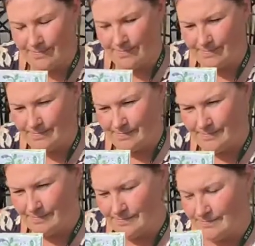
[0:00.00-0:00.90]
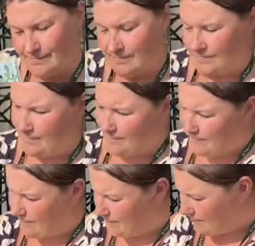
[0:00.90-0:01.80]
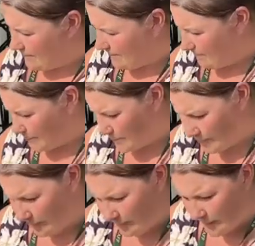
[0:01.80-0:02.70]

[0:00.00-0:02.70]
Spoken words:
[no speech]